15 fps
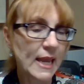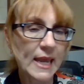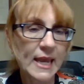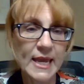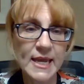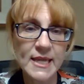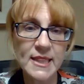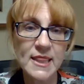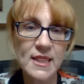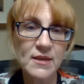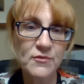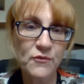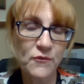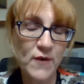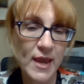In
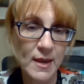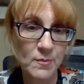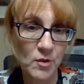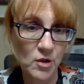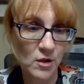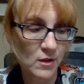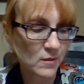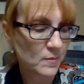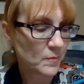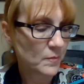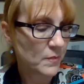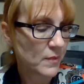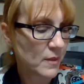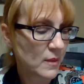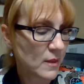the fable,
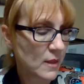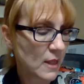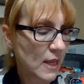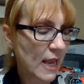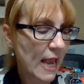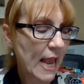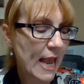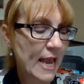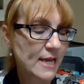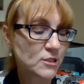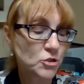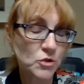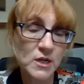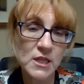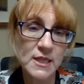
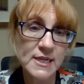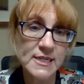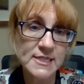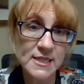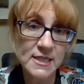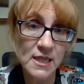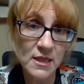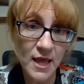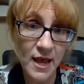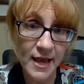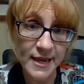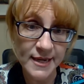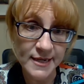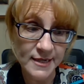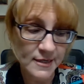Androcles and the
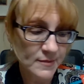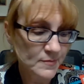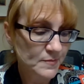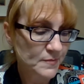Lion,